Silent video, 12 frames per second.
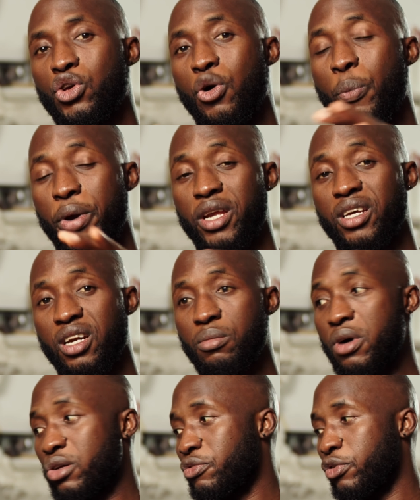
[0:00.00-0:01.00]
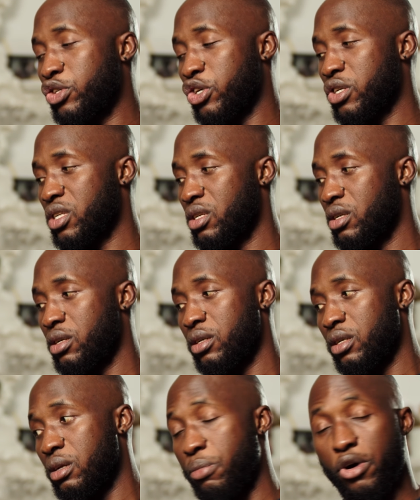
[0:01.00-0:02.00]
You're paying that amount for just
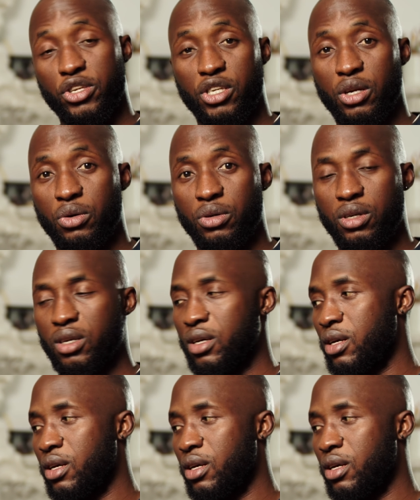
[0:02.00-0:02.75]
the box alone.